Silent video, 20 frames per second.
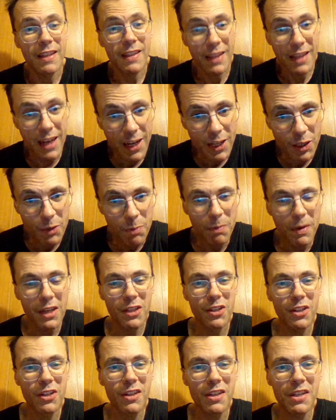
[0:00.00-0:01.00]
that's
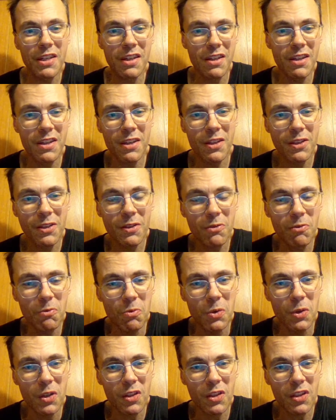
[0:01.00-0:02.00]
basically is
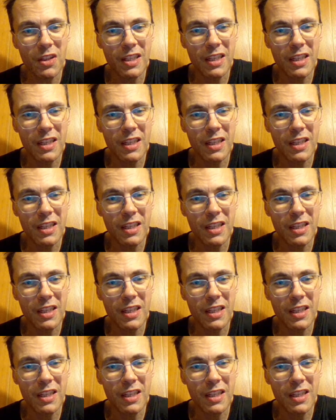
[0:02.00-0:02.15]
what